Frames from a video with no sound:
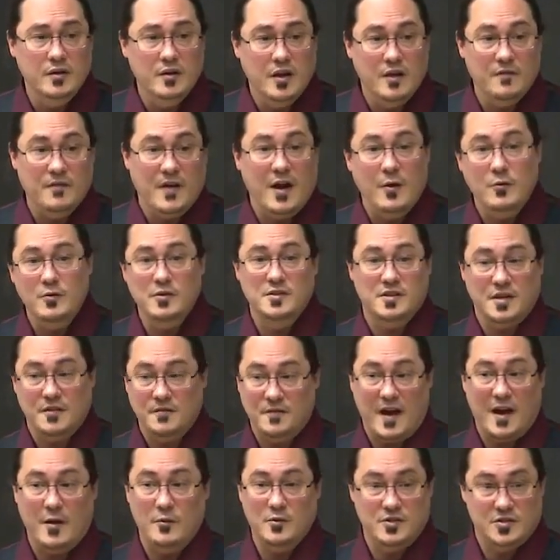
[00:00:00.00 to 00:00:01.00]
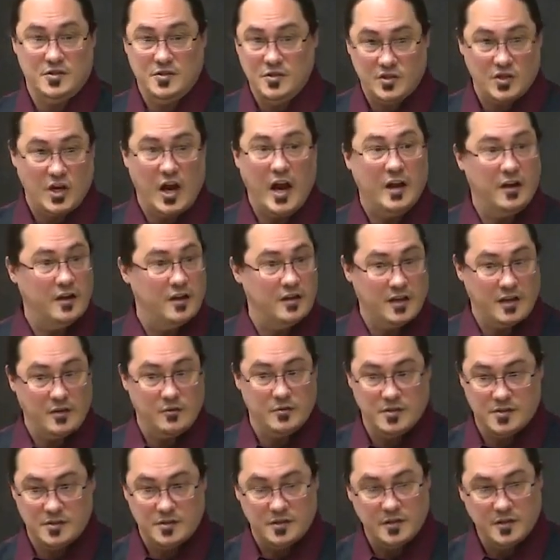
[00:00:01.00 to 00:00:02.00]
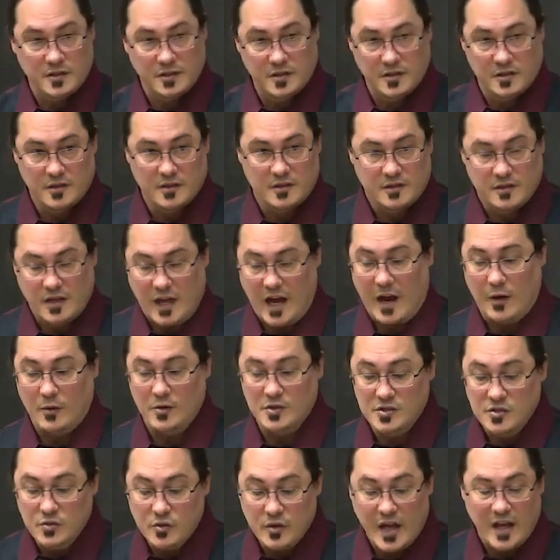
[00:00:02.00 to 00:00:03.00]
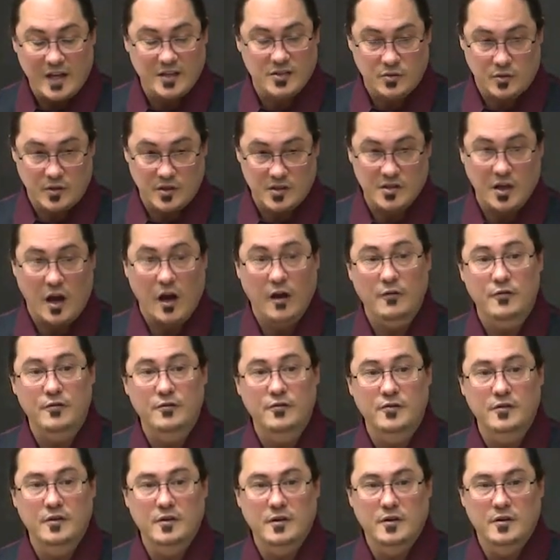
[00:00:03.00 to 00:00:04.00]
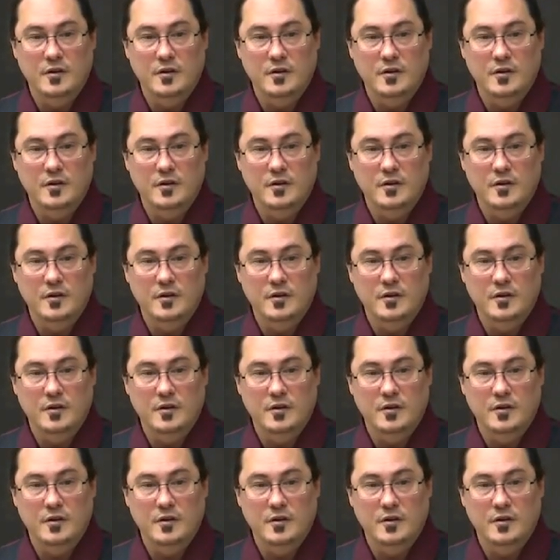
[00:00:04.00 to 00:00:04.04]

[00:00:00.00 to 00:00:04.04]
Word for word: If I was if I was China and I was I was doing that sort of stuff,